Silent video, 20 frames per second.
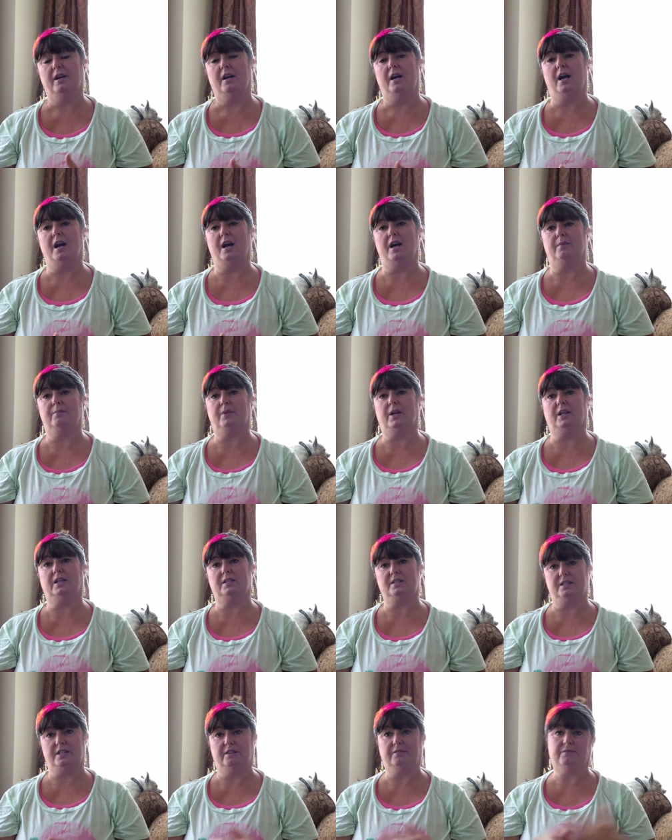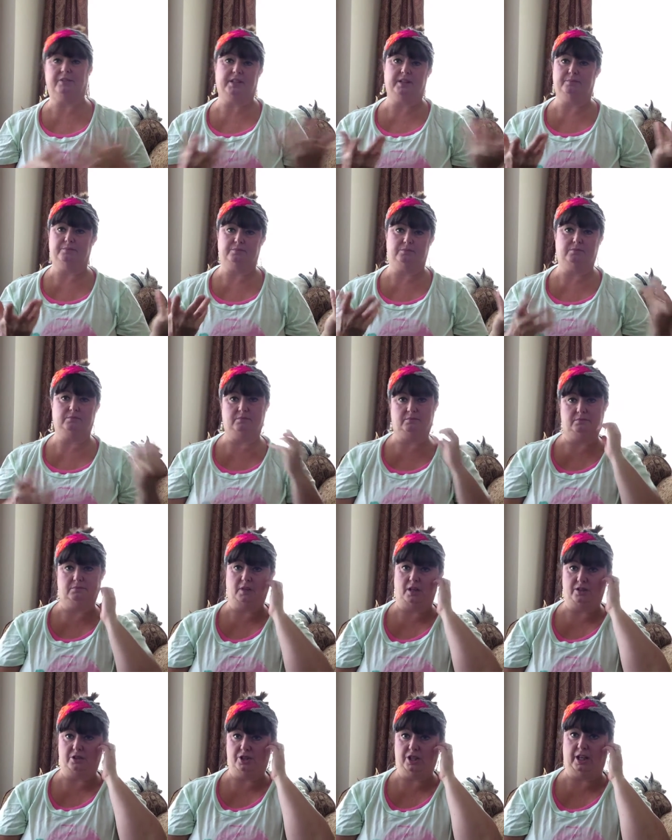um, relatively,
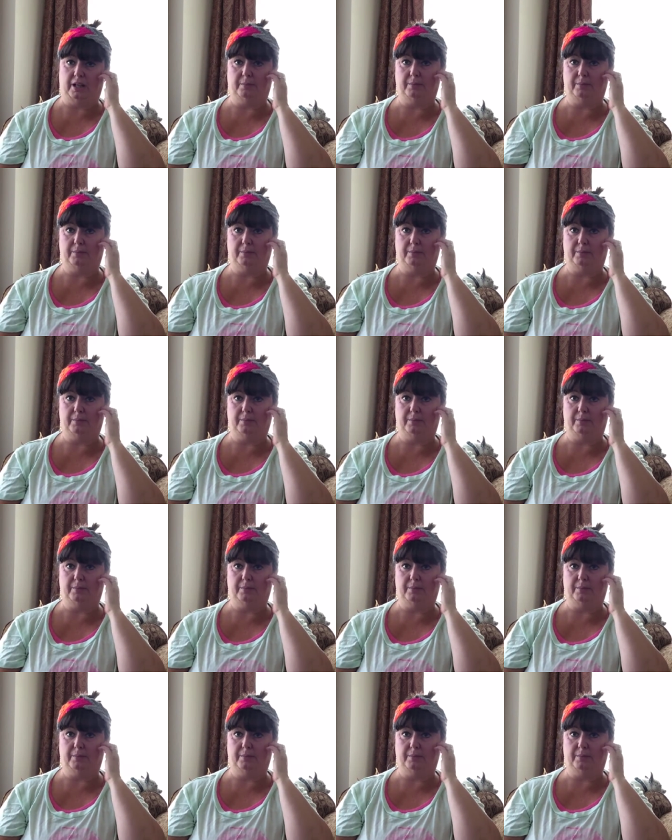not cheap,